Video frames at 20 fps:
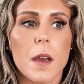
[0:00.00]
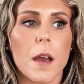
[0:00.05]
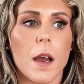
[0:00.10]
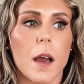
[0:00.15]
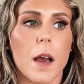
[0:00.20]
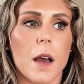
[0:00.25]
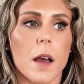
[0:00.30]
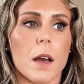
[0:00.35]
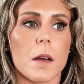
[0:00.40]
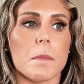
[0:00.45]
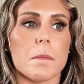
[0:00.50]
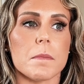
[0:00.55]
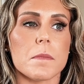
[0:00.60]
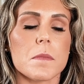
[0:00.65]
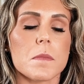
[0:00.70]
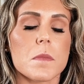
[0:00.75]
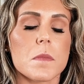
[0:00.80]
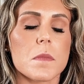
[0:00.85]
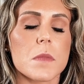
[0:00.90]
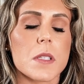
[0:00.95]
um,
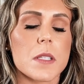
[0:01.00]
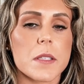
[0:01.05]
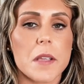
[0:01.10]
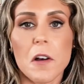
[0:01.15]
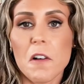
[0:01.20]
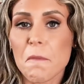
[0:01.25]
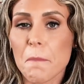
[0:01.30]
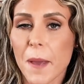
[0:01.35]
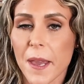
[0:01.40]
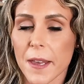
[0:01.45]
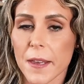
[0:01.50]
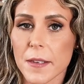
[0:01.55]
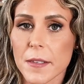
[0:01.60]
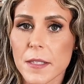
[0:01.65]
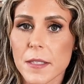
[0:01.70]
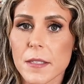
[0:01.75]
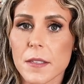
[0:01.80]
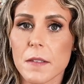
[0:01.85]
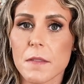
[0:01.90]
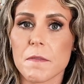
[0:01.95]

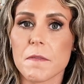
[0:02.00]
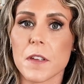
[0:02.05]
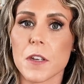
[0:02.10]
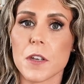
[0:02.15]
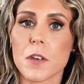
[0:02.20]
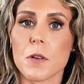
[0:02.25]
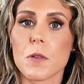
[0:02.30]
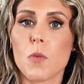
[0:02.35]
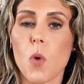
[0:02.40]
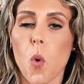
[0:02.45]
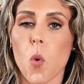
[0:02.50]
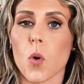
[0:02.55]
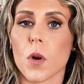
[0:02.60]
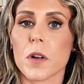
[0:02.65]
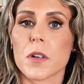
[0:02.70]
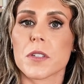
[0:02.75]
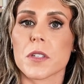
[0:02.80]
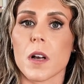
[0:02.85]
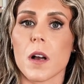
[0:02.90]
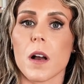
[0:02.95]
self-paced video
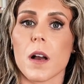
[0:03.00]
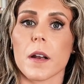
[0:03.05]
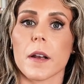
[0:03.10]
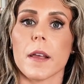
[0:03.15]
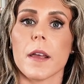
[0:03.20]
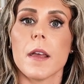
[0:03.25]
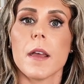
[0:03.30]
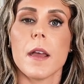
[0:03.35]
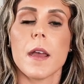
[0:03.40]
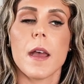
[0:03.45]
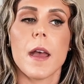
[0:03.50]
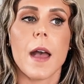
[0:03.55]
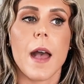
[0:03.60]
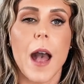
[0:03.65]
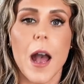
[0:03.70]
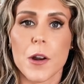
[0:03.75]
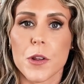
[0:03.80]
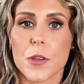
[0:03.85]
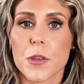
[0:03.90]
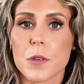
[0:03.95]
course on
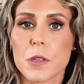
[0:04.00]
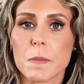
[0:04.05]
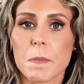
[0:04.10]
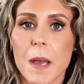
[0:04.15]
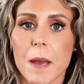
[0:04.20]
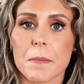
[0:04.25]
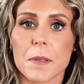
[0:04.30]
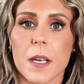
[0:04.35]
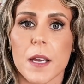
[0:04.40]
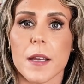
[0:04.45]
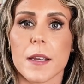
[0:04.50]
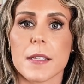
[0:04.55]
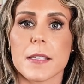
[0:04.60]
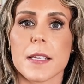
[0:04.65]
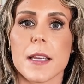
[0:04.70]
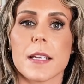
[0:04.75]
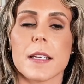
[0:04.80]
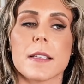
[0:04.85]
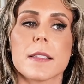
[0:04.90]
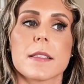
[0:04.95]
how to use peptides,
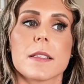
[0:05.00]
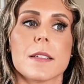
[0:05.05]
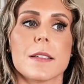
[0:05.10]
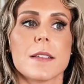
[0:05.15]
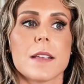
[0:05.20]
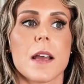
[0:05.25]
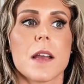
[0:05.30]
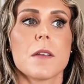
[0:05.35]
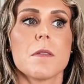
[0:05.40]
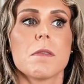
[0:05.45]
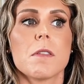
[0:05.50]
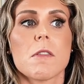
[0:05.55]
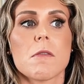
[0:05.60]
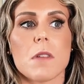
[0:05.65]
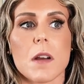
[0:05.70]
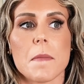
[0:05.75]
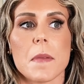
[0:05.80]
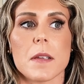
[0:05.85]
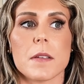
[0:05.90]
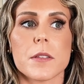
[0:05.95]
and it's designed for
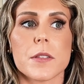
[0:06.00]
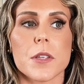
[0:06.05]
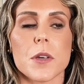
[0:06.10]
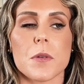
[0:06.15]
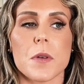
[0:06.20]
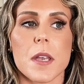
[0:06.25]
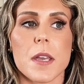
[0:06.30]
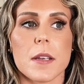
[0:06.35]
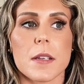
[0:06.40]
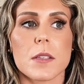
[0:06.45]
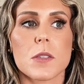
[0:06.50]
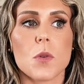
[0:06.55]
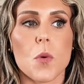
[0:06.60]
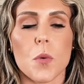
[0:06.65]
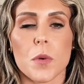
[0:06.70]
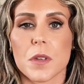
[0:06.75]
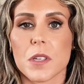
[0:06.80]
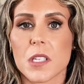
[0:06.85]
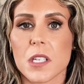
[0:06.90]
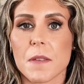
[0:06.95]
women. So it is
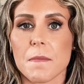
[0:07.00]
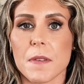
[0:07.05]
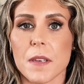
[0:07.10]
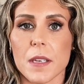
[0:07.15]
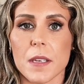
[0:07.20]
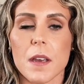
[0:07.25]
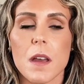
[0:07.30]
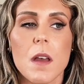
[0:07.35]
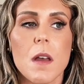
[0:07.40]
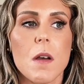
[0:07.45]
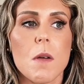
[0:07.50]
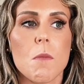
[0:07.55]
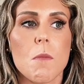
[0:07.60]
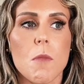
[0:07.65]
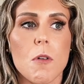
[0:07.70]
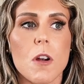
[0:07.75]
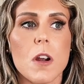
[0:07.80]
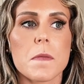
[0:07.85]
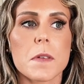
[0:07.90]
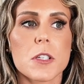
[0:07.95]
going to be
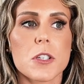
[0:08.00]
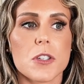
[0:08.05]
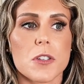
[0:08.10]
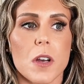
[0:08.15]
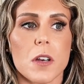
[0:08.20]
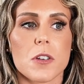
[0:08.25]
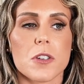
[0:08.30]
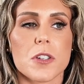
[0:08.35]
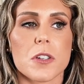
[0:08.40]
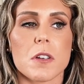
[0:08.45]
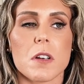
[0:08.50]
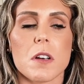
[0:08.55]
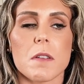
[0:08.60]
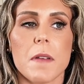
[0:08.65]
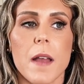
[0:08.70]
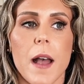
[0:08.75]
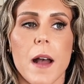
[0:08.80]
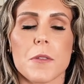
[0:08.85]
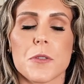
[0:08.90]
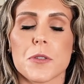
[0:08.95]
more of a structure of
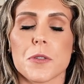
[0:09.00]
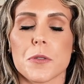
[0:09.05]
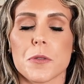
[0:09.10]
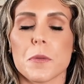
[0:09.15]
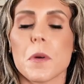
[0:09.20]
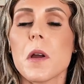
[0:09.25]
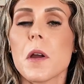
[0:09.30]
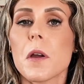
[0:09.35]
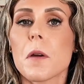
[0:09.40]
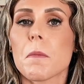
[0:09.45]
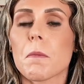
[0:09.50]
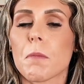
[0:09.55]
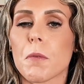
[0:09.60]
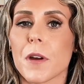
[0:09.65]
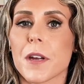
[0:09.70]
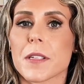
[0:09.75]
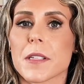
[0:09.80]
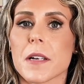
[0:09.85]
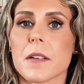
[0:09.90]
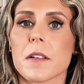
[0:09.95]
how to
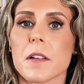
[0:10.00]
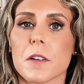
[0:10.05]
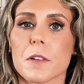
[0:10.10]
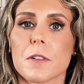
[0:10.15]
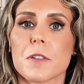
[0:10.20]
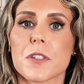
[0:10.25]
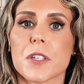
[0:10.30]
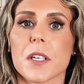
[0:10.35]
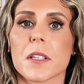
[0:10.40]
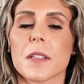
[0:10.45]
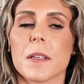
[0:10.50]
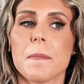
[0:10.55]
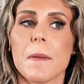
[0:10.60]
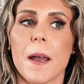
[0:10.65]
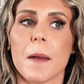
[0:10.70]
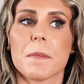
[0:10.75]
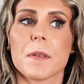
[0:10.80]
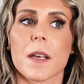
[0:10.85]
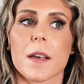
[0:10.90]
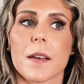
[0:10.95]
break down and understand the
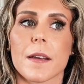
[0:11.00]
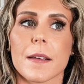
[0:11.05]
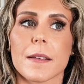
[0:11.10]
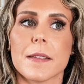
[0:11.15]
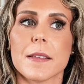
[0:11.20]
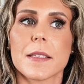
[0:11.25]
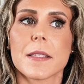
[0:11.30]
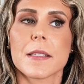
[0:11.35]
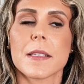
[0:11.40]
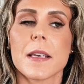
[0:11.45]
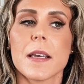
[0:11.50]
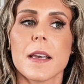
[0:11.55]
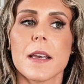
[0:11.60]
peptides.